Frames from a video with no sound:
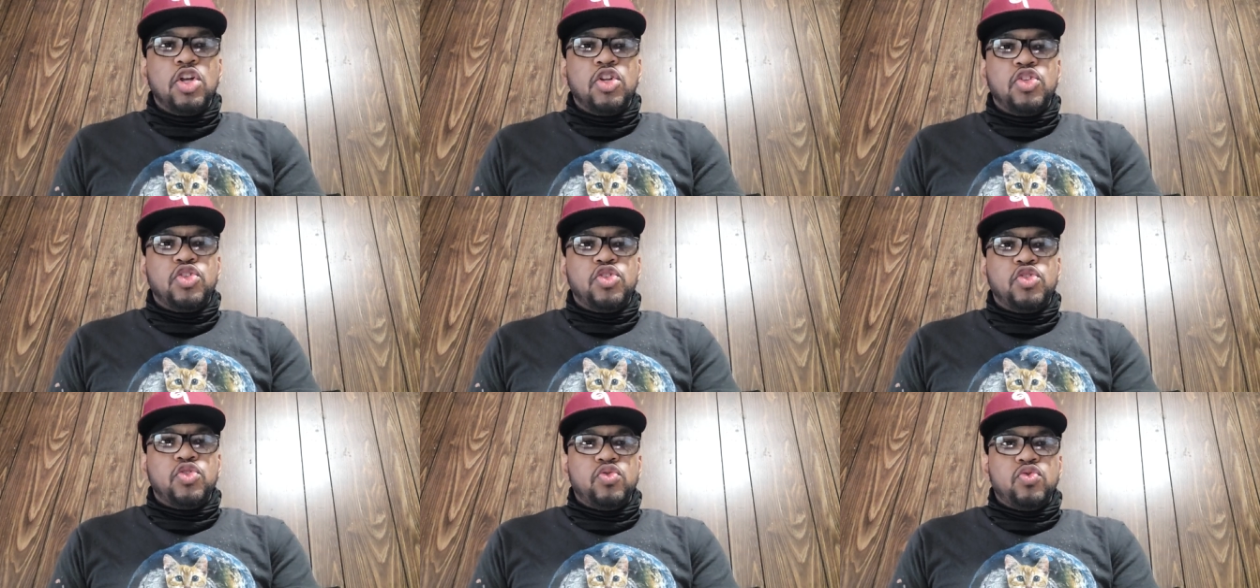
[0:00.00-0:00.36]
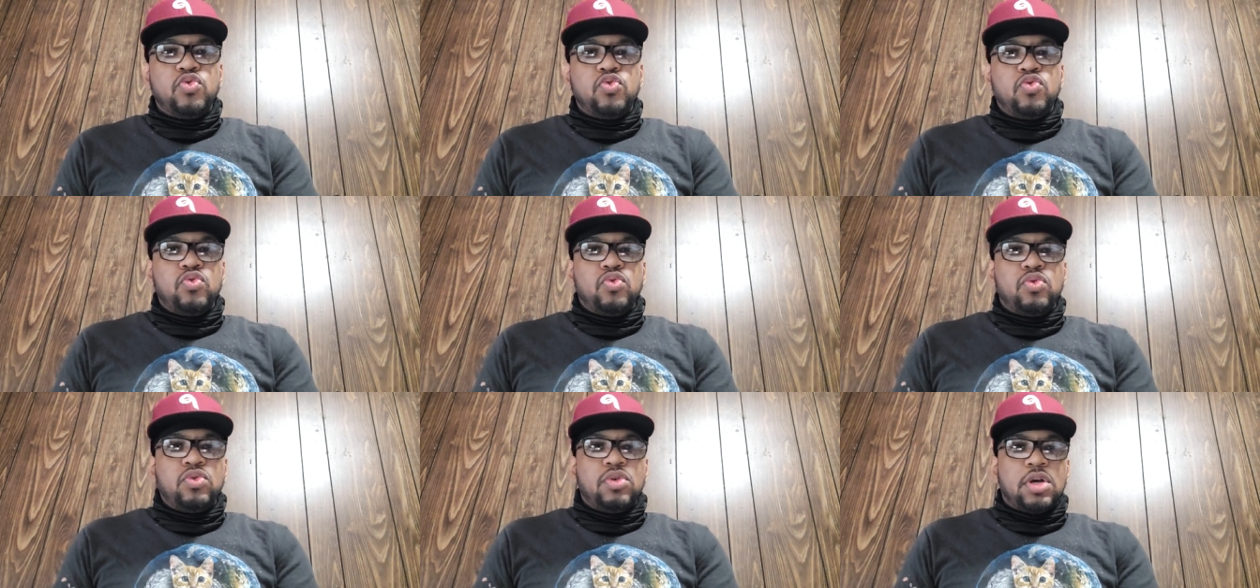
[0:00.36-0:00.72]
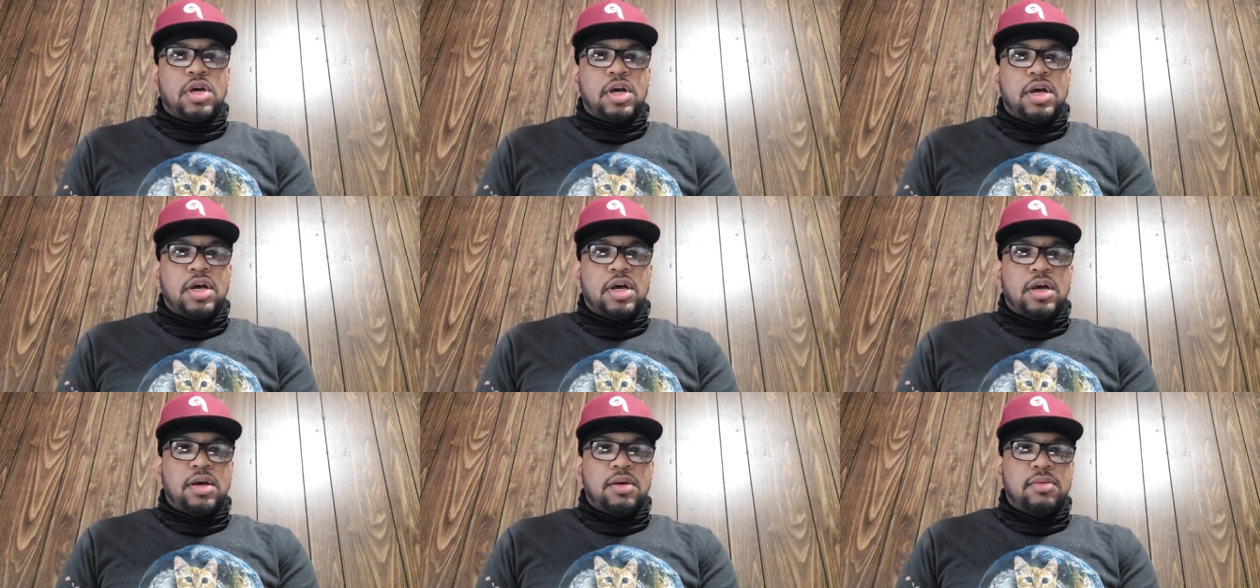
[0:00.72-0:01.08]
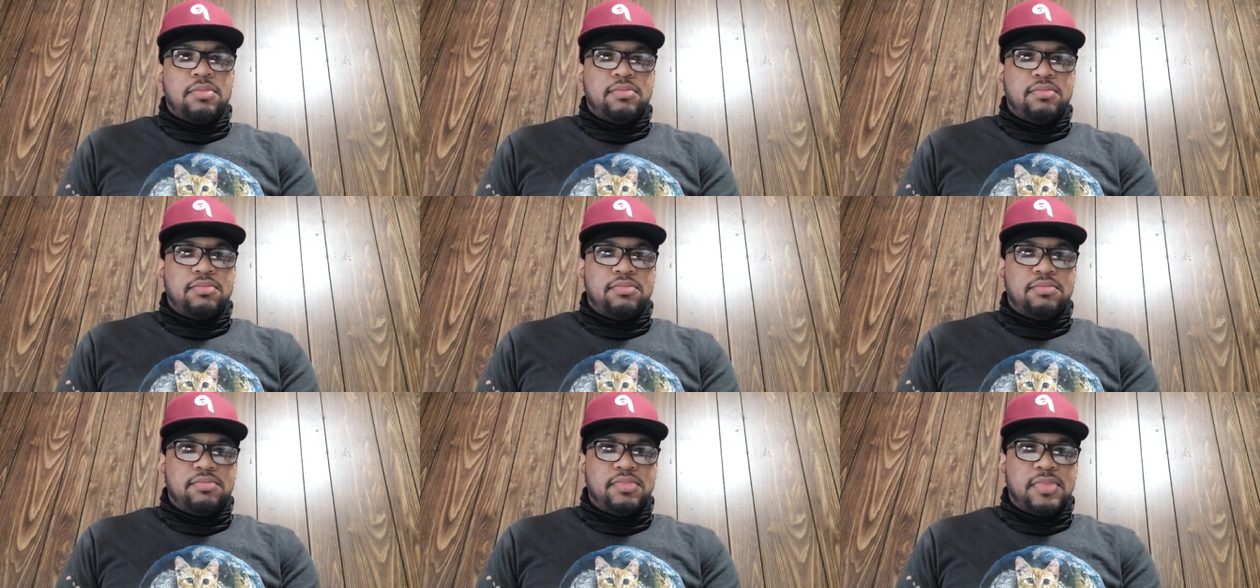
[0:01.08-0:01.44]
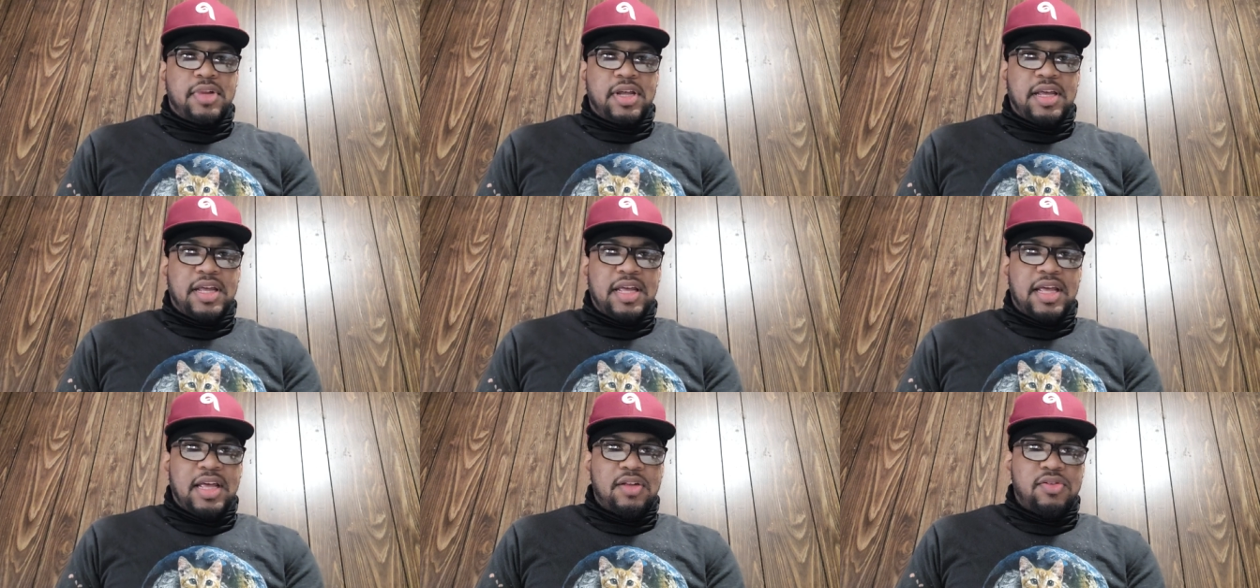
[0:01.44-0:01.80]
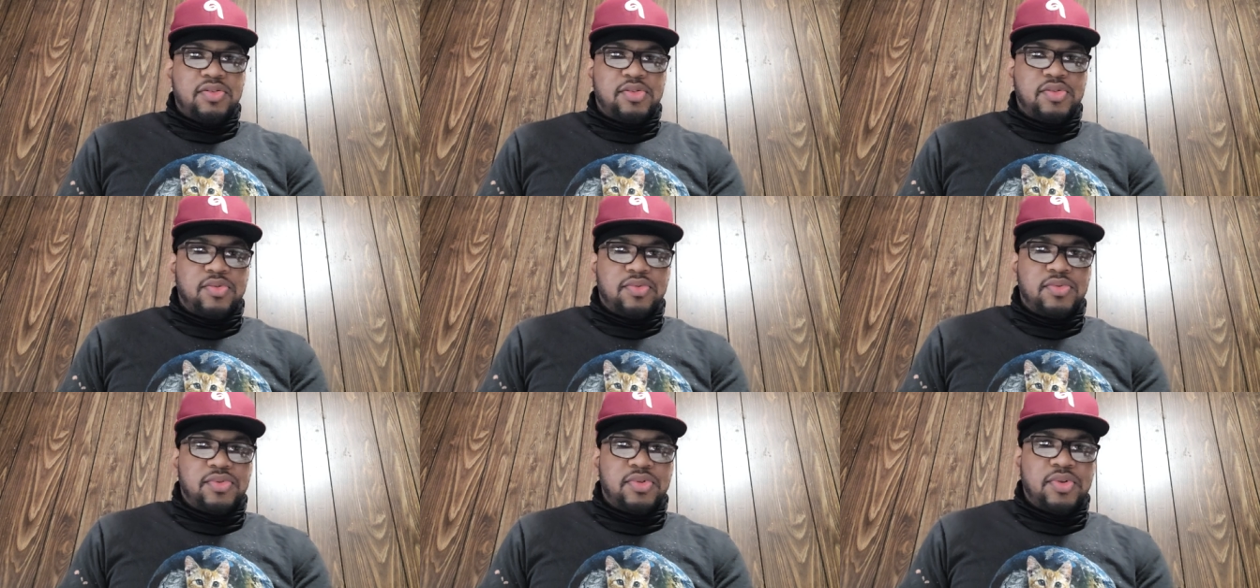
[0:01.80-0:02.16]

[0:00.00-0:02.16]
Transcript: to um, the council.